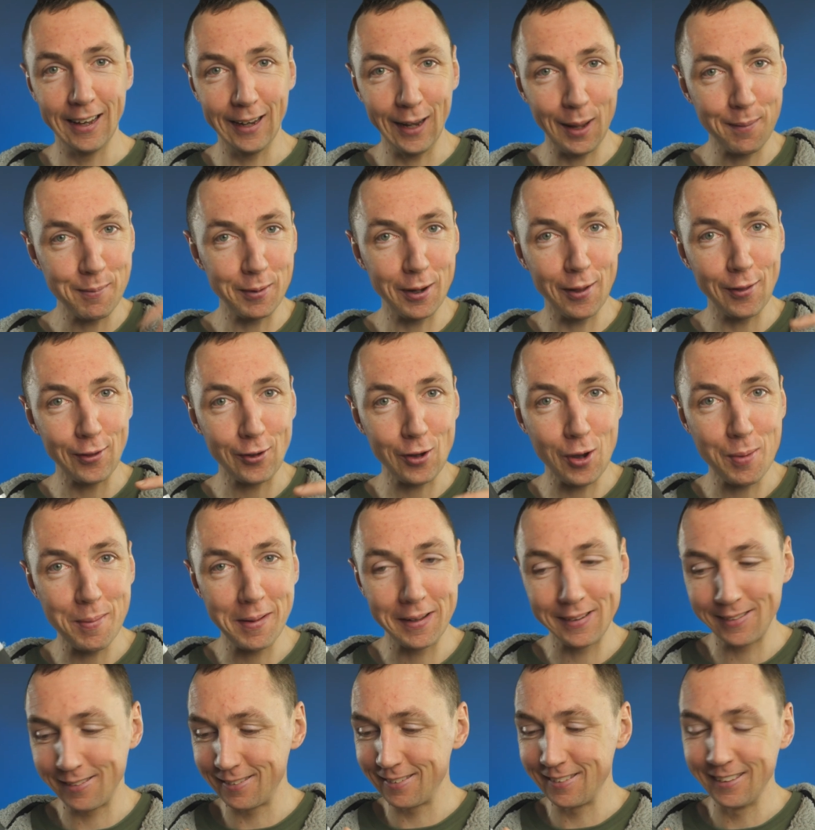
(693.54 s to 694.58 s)
let me know in the
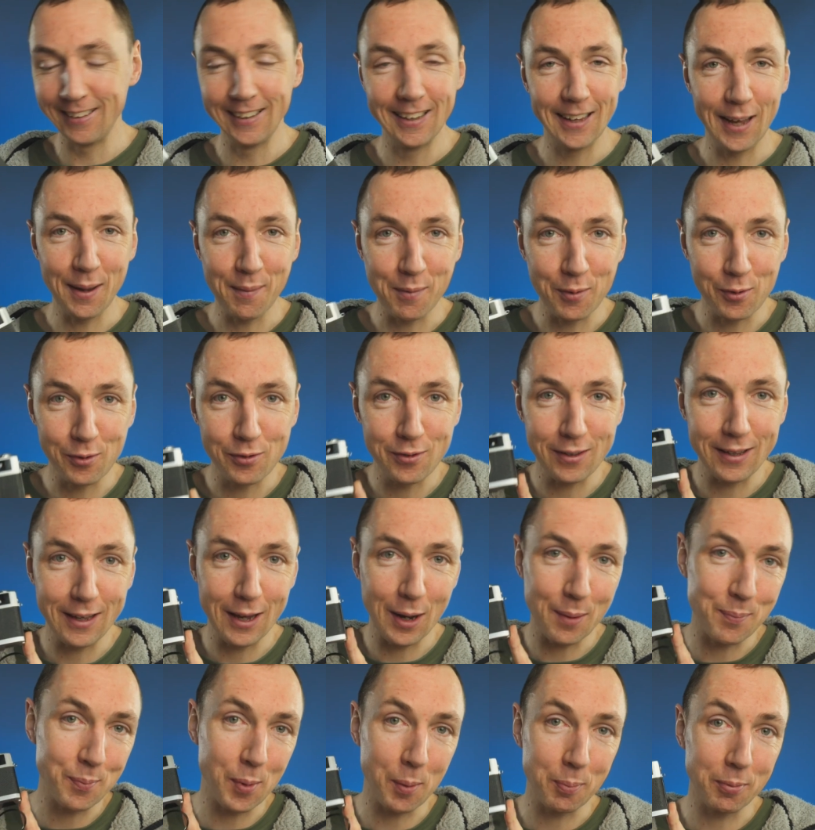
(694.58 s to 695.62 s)
comments and we'll see
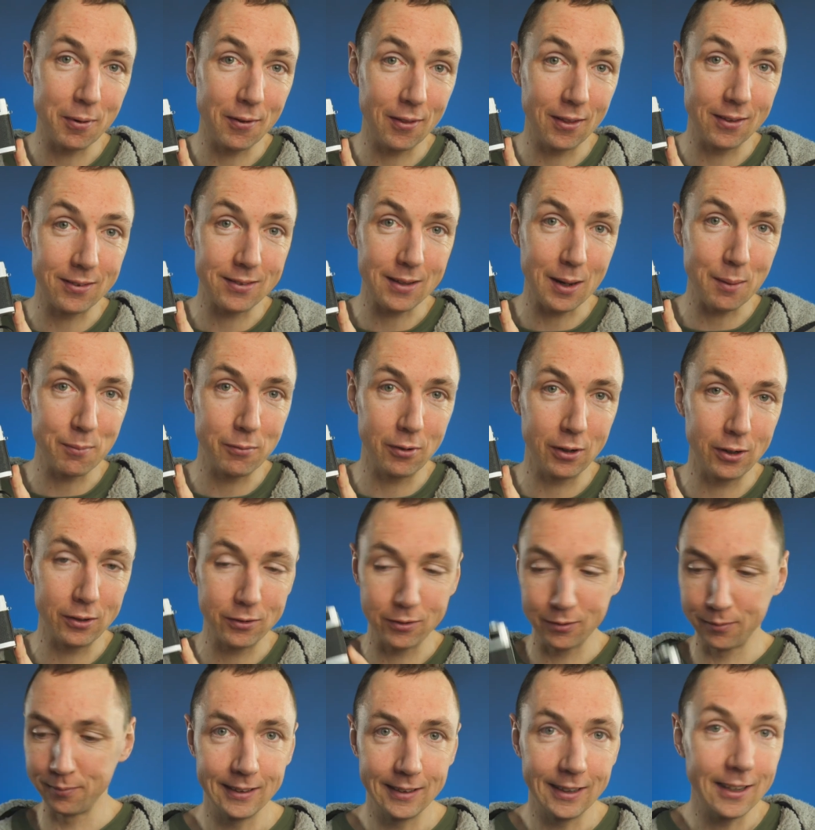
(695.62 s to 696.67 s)
how popular this camera
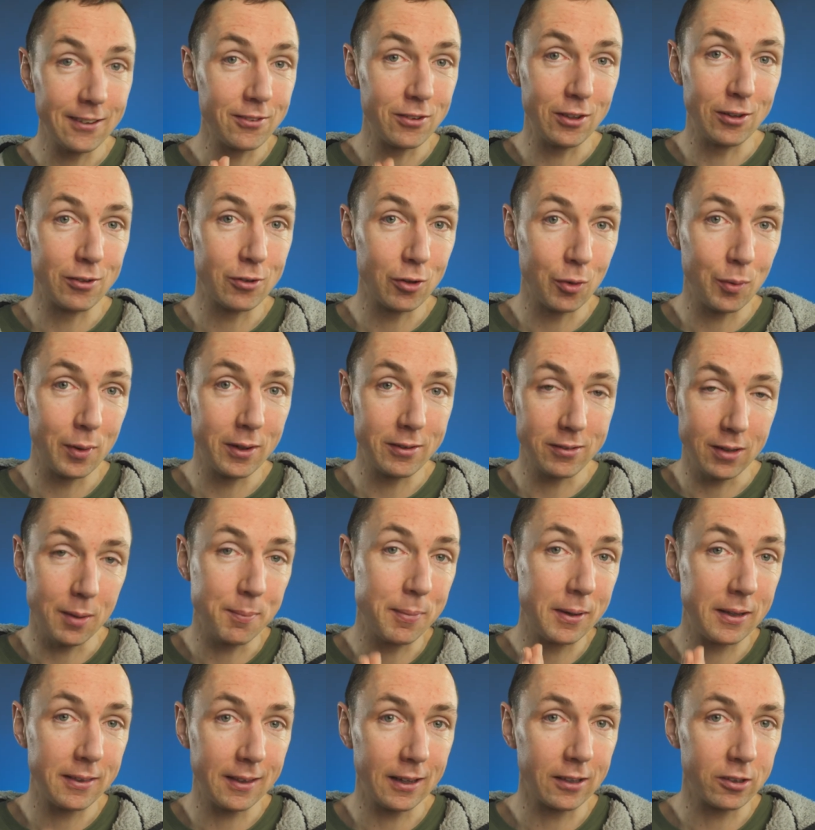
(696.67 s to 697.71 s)
is. Lastly, as always, a
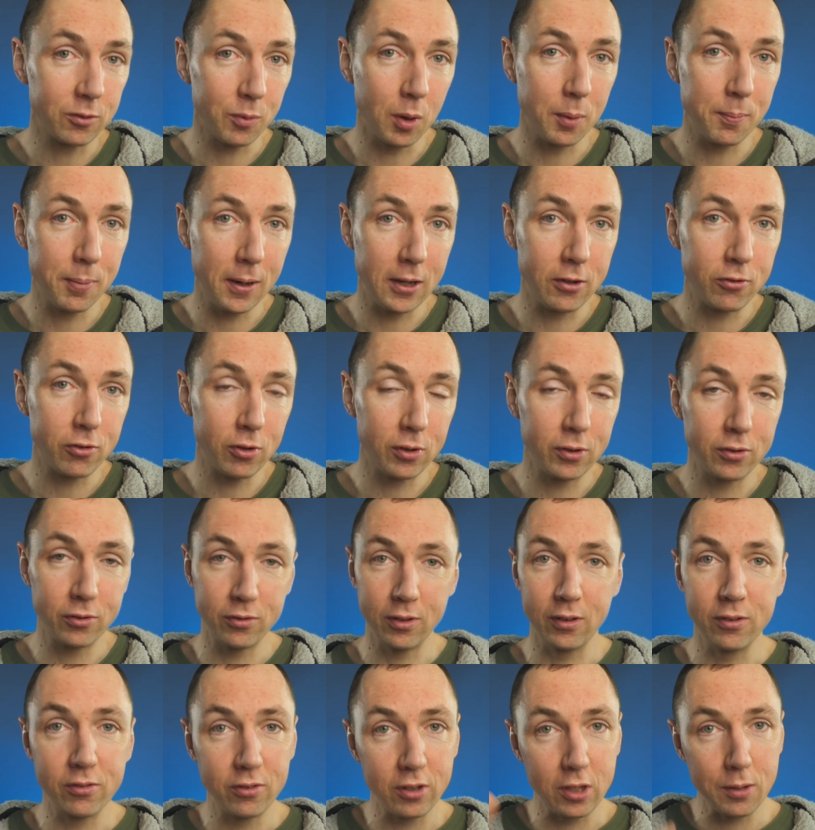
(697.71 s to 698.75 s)
big thanks to my patrons,
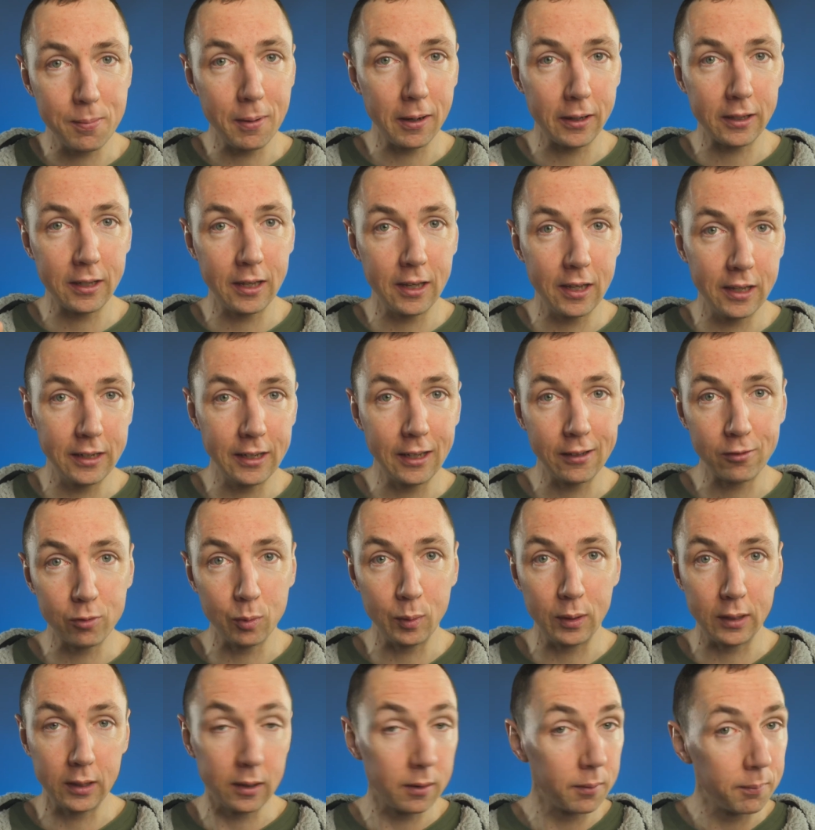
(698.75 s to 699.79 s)
and see you back here next
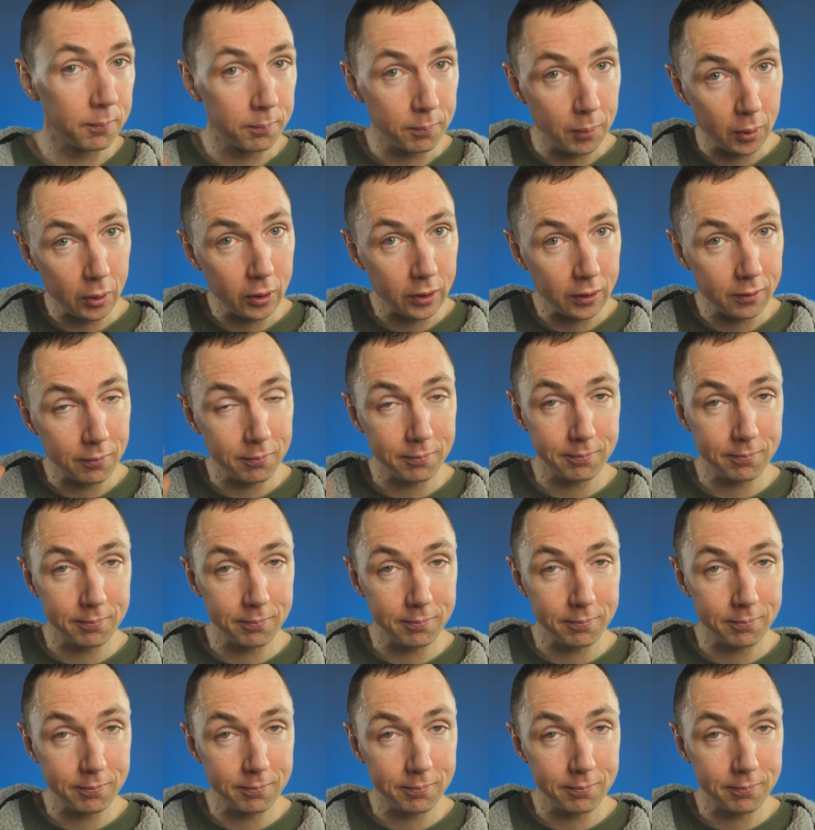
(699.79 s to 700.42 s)
week. Bye.